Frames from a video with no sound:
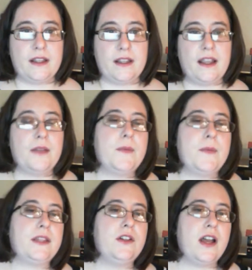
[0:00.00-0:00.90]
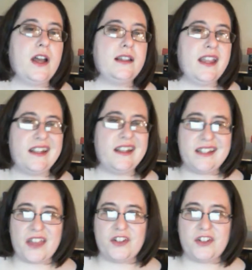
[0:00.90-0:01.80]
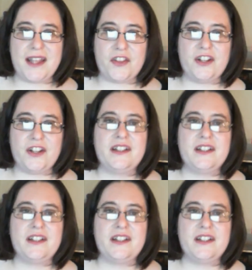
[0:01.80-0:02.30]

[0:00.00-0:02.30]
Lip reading: but they're not like together.